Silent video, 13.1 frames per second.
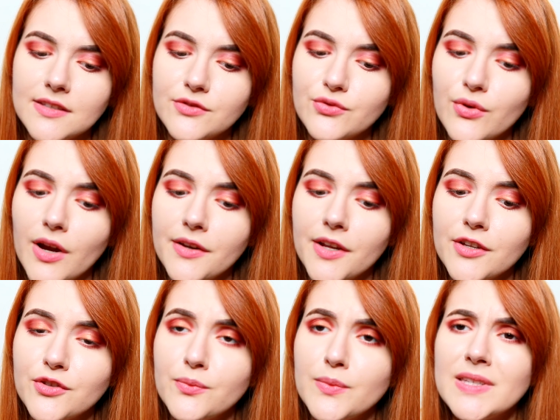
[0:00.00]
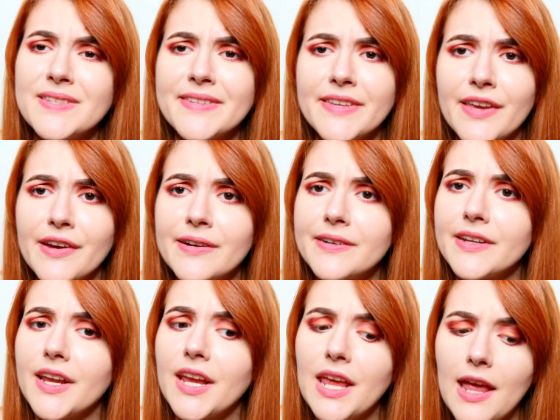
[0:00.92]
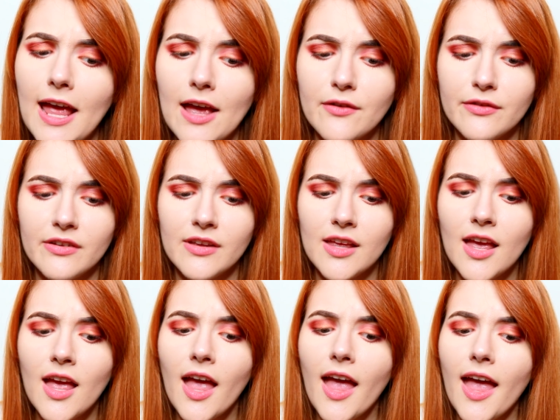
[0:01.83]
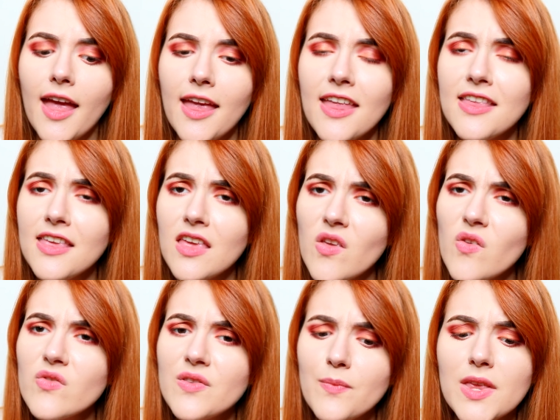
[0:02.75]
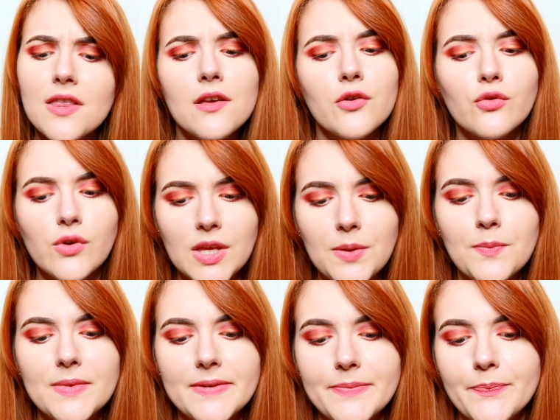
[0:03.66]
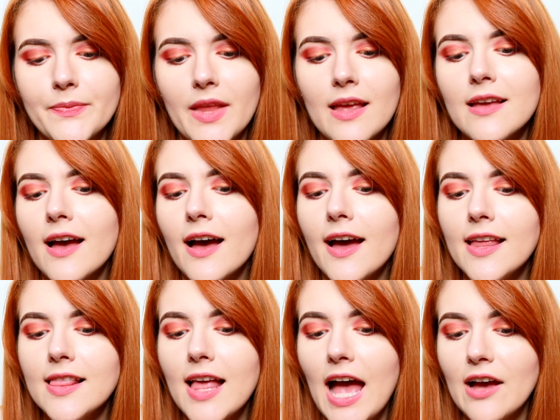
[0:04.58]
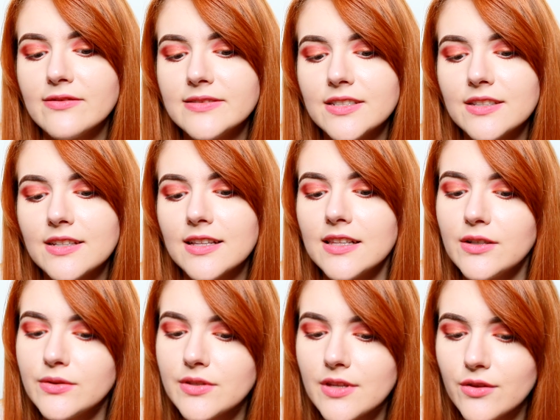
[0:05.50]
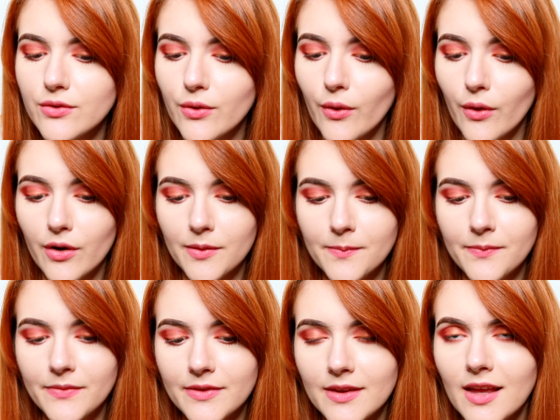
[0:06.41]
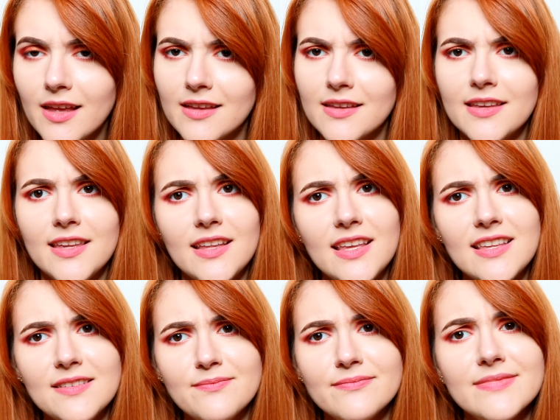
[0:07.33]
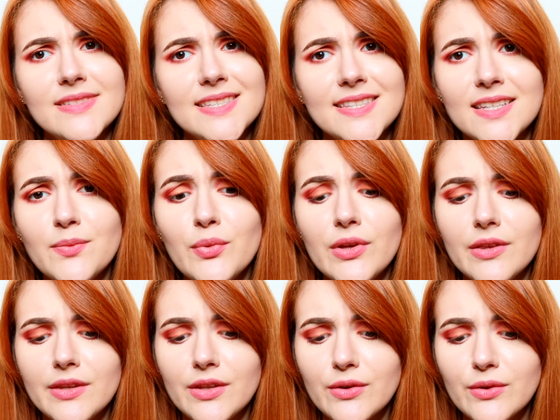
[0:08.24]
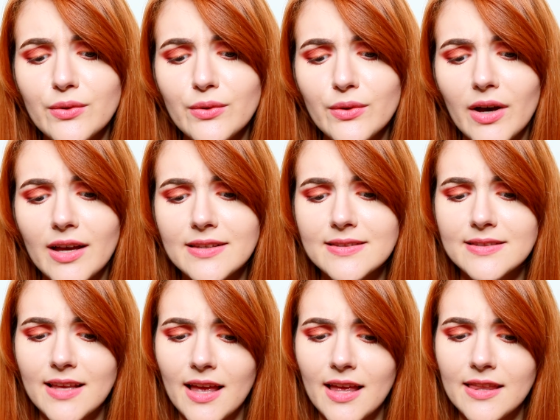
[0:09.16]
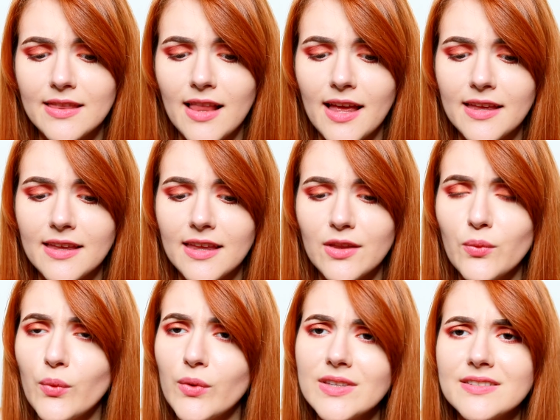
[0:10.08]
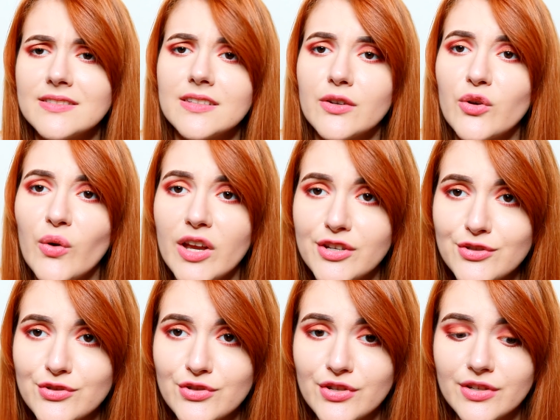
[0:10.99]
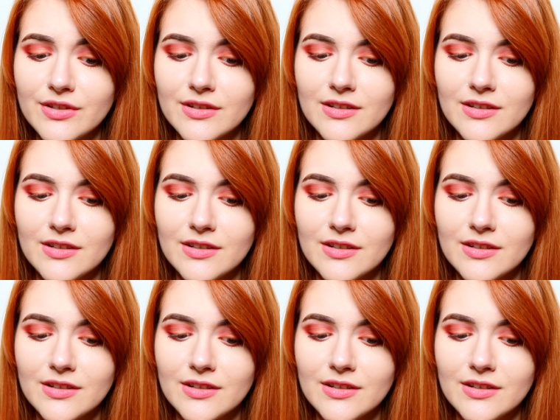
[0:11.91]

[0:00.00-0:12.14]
and tried not to be scared AF. "It gives me the creeps." I laughed and closed the door. "Can I sleep with you?" I said, like it wasn't a question.